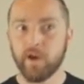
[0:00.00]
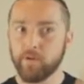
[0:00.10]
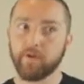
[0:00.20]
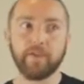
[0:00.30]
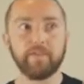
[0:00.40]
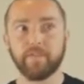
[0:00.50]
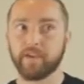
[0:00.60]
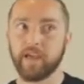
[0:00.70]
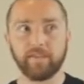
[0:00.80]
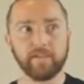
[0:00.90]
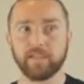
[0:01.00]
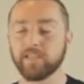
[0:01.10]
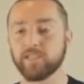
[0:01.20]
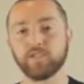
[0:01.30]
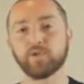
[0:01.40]
rather than having
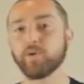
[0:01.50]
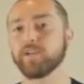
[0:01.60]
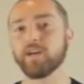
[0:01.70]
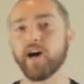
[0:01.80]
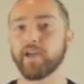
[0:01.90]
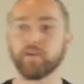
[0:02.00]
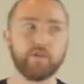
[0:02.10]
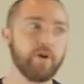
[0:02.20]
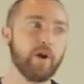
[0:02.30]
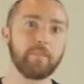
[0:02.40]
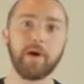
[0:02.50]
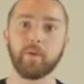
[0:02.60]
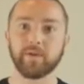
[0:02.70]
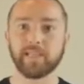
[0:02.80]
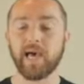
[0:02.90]
a storyline or thought about
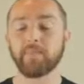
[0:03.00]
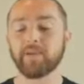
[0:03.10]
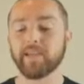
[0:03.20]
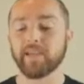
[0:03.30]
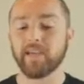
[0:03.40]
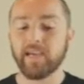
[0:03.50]
what's happening.